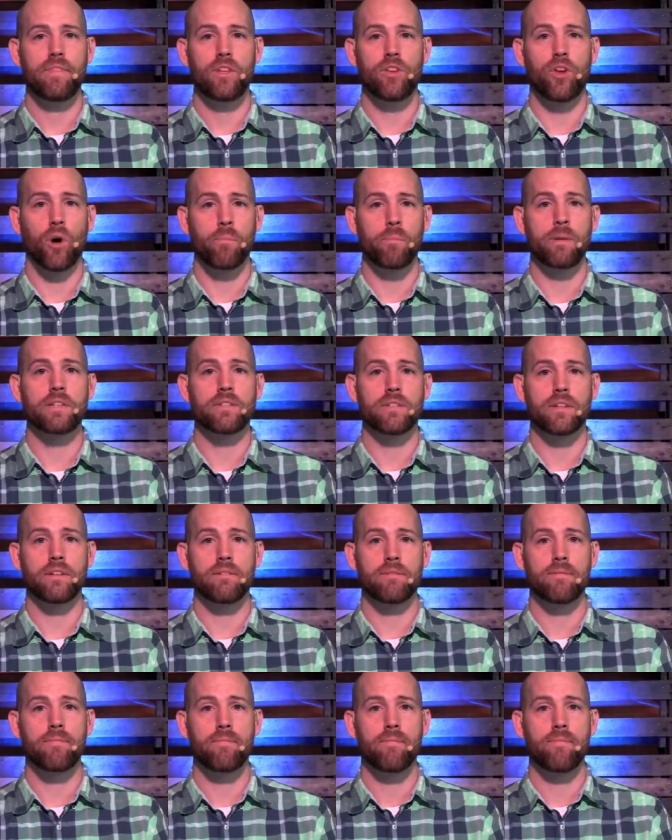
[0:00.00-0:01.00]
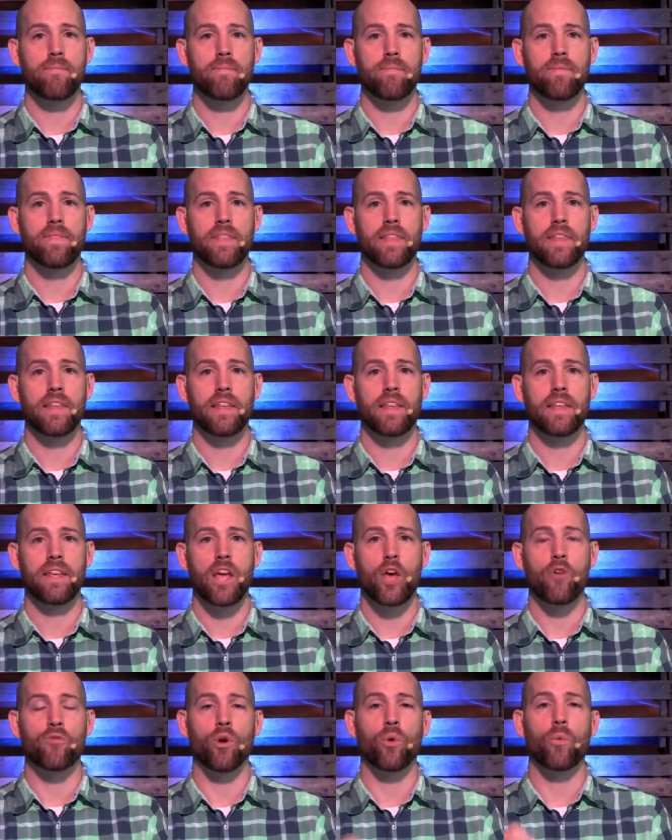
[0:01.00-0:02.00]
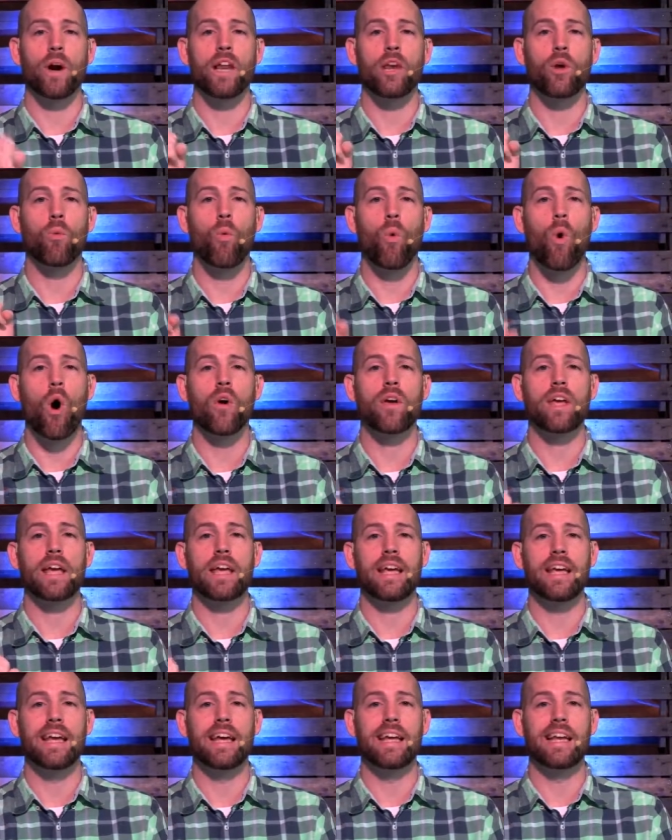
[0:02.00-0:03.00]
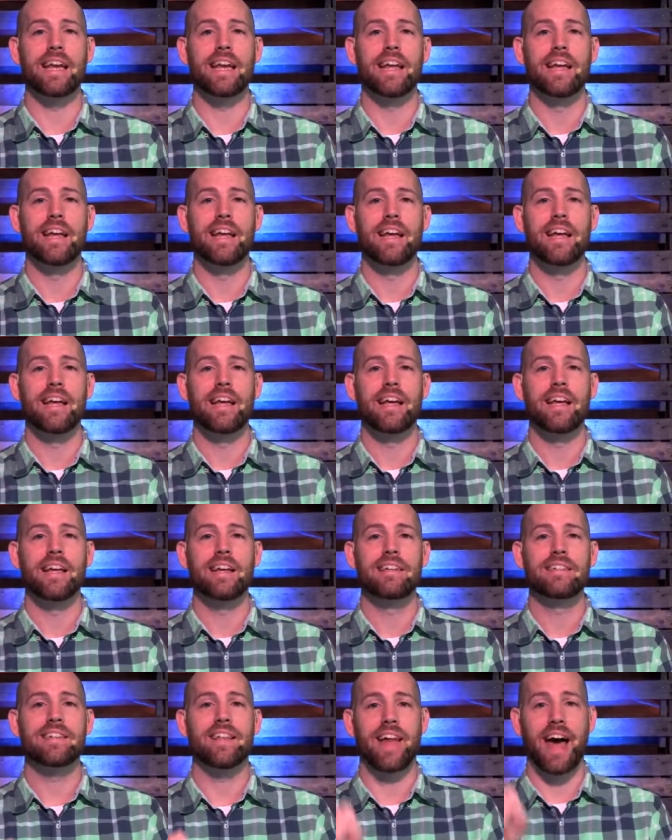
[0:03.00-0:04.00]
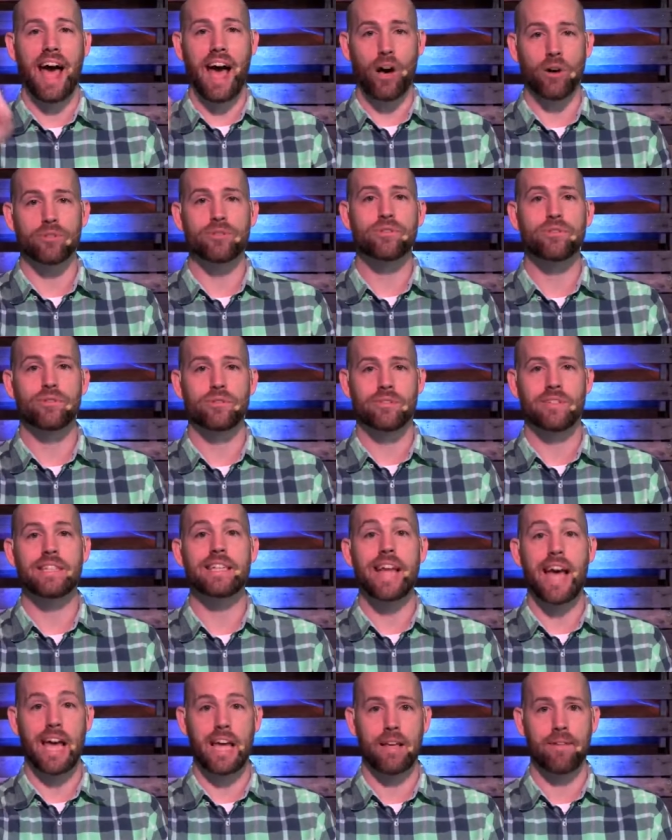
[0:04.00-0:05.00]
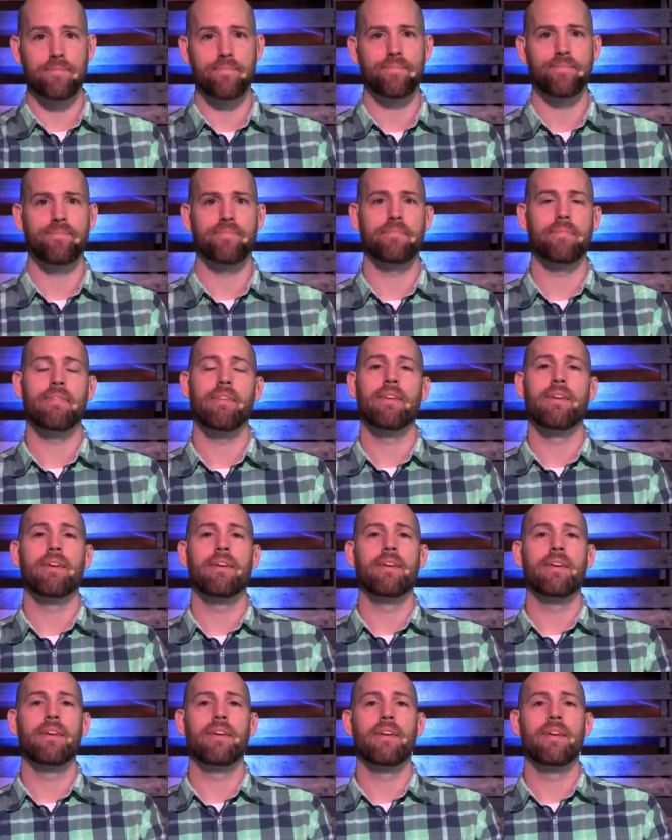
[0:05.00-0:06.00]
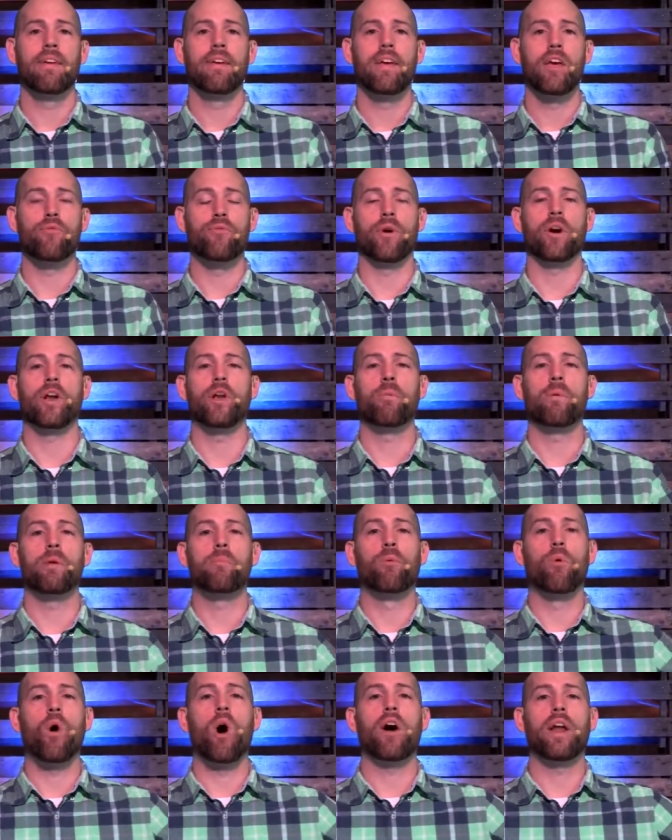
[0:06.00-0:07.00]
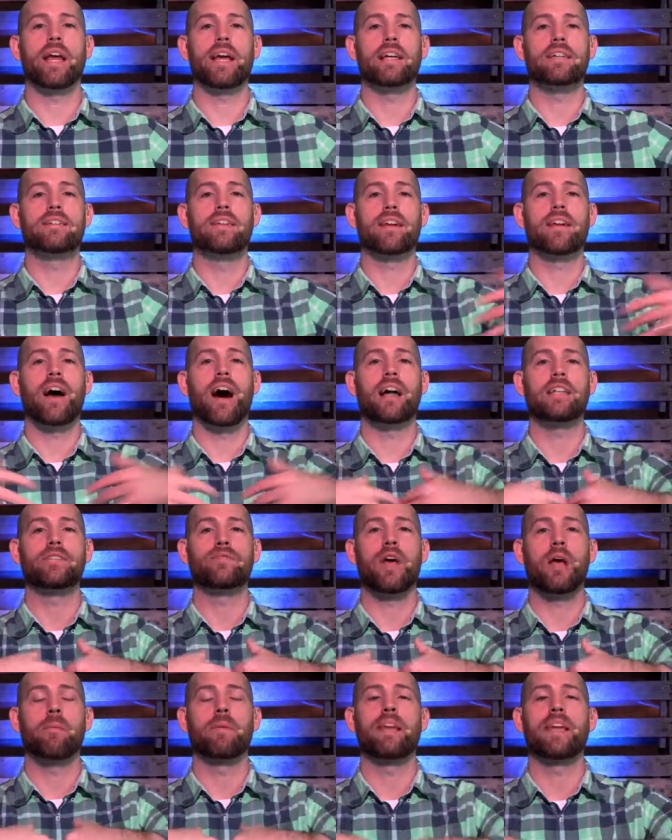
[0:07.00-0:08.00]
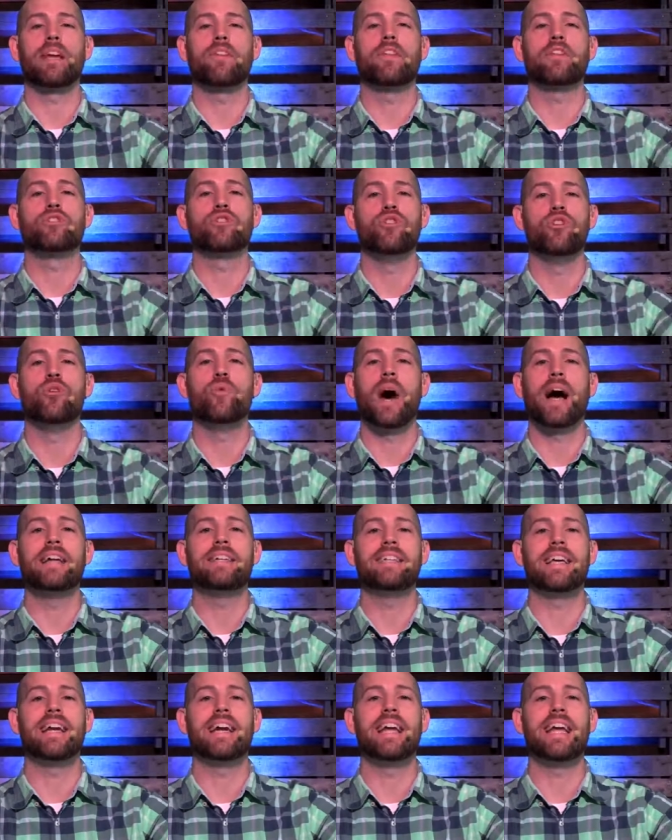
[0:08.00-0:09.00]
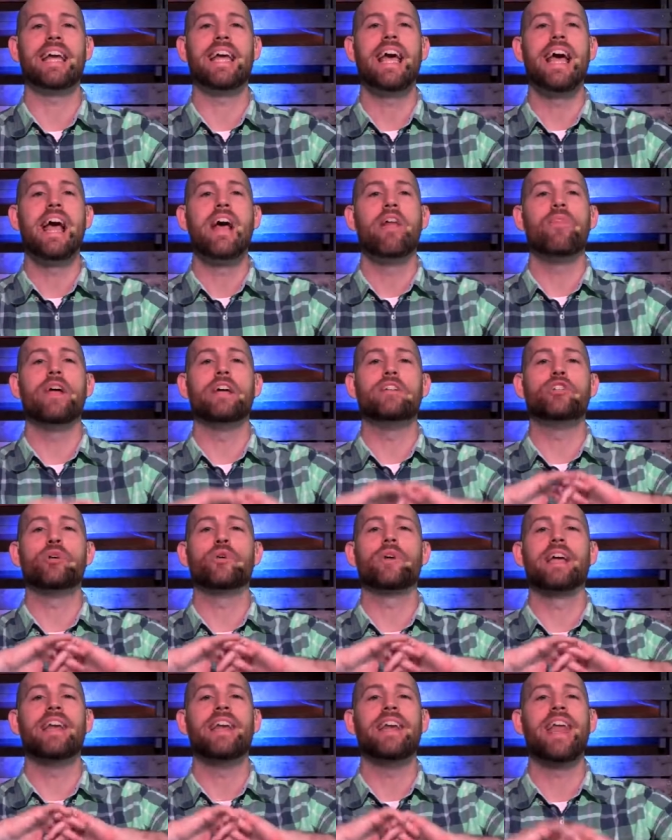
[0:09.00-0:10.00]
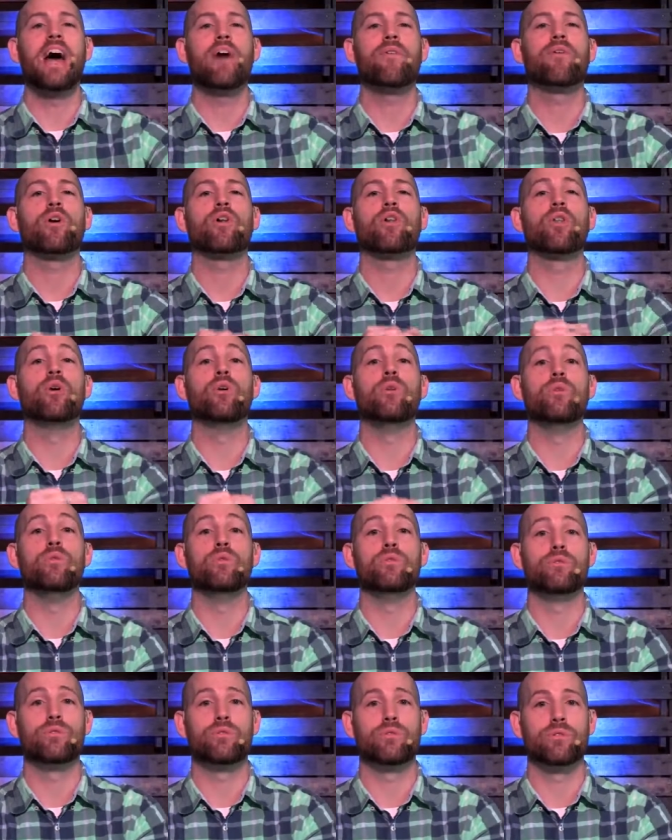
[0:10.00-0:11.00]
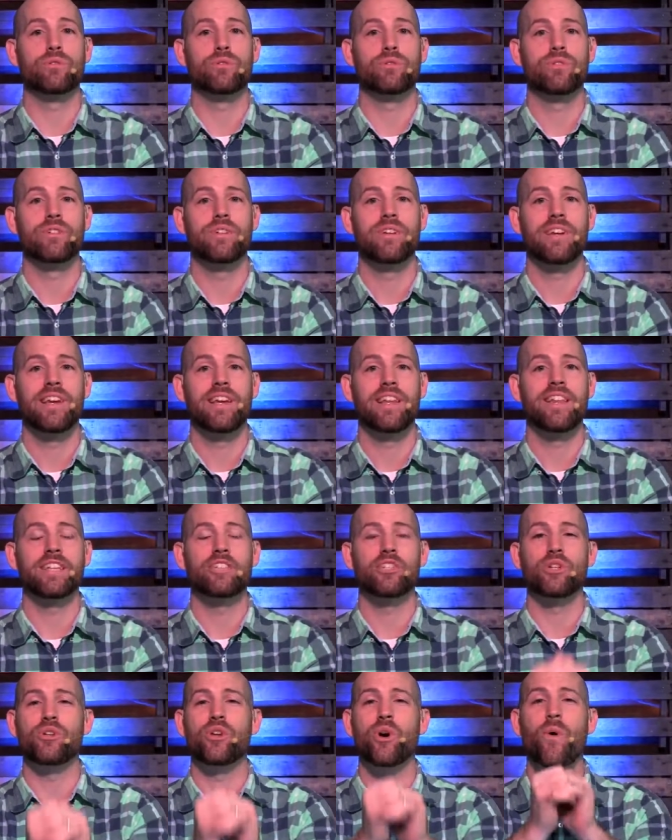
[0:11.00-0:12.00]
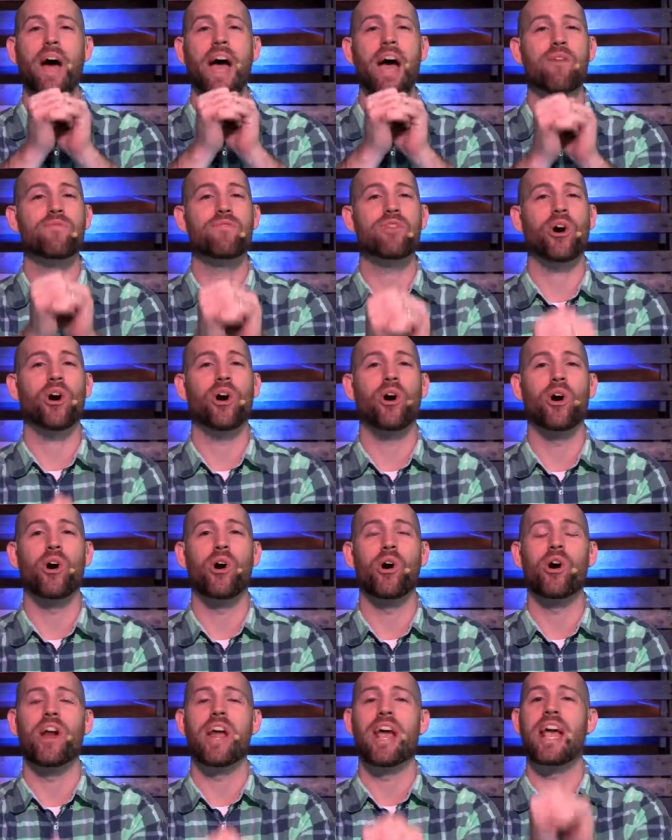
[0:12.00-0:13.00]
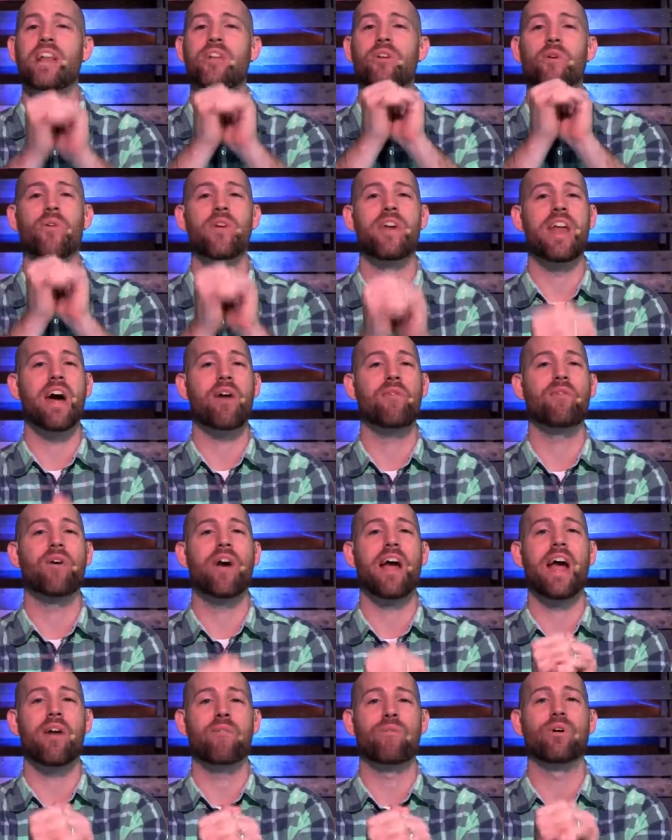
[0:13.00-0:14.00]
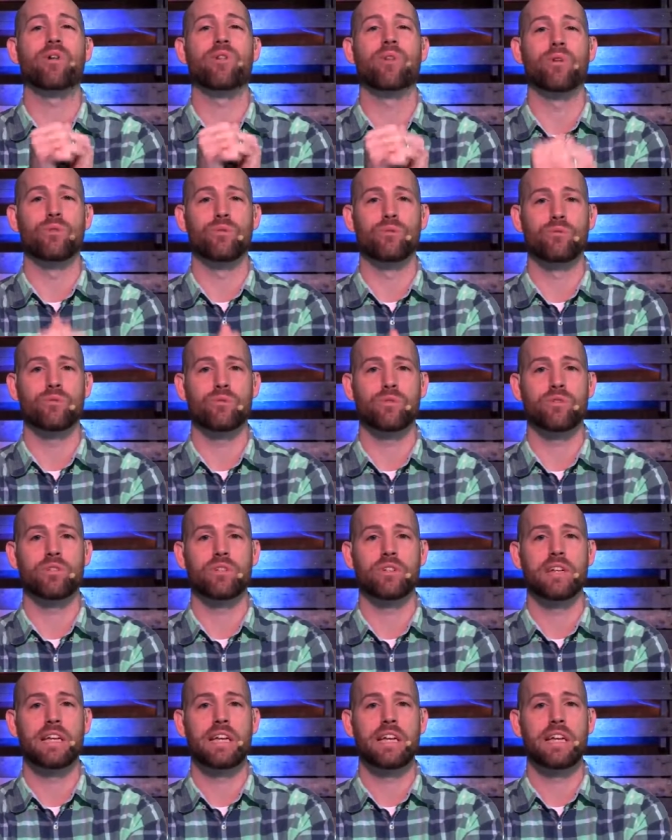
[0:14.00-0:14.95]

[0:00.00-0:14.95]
Don't miss it. If you're ready to walk in to the house today, if you're ready to be brought into God's family, to give this new identity that you can never lose, that you don't have to earn and you'll never, ever lose,